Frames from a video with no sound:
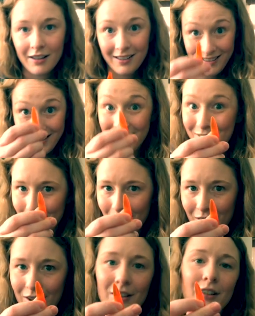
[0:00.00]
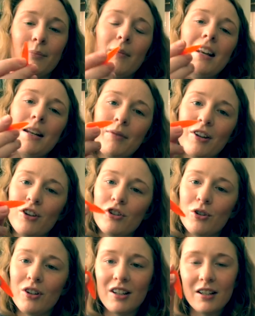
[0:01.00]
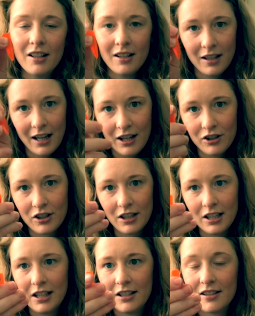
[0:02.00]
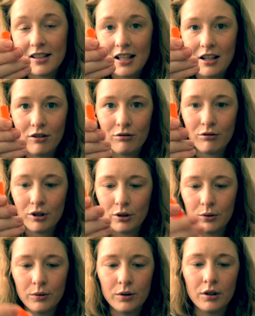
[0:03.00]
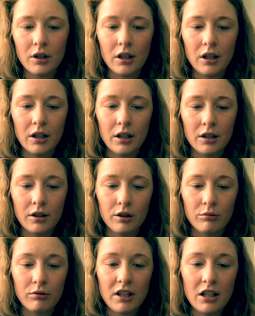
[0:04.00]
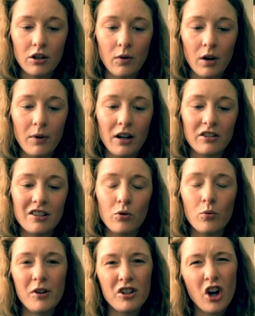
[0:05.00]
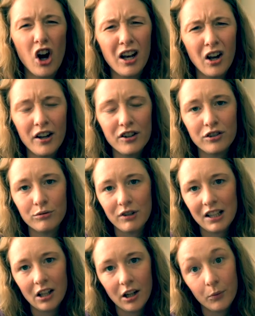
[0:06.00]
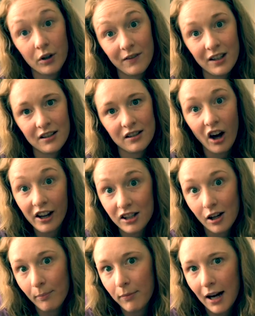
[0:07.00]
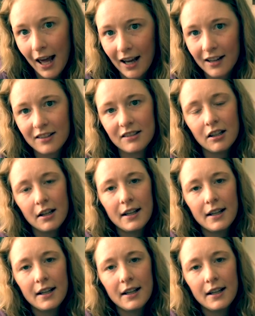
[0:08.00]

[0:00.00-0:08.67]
is this one, mainly because you can actually see through the reed quite well, because it almost highlights the reed like one of these light up plaques.